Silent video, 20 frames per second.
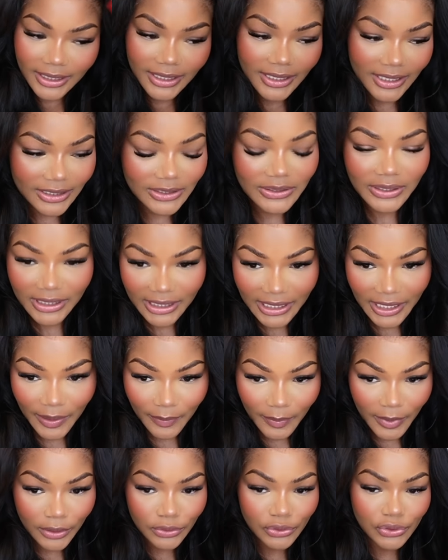This one
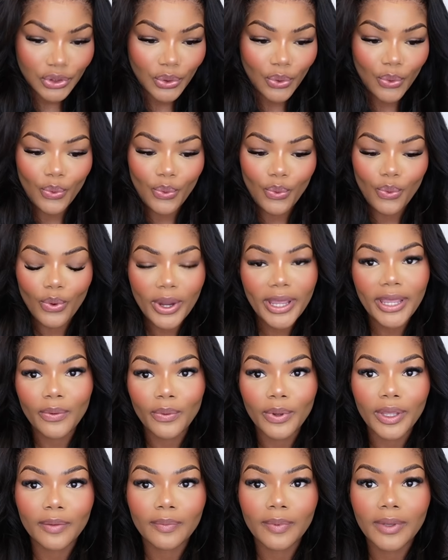came out way,
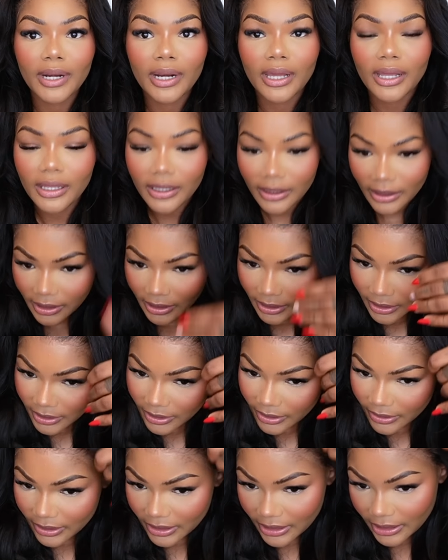way better.
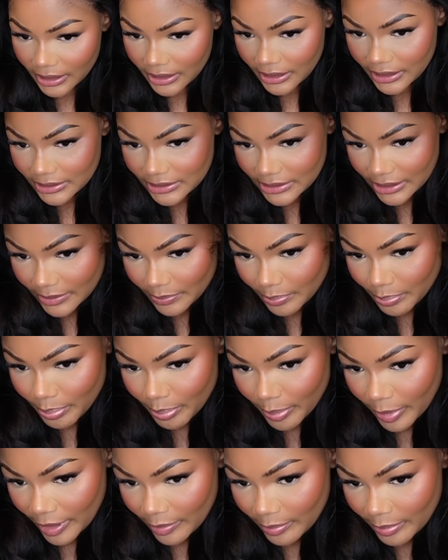Okay, let's
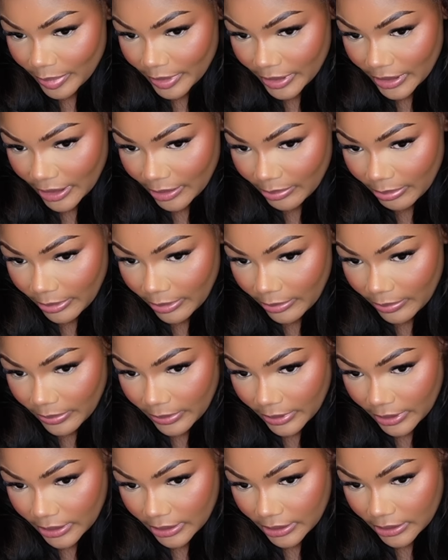buff it up a
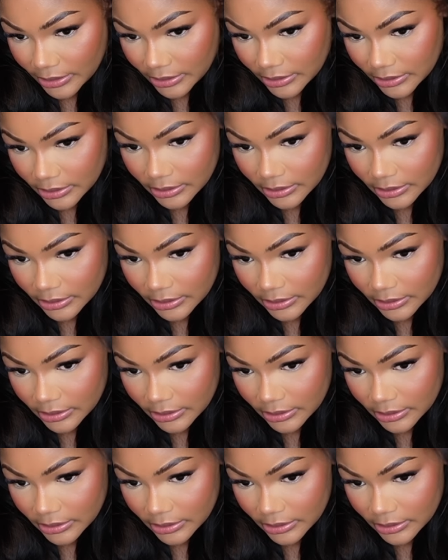bit.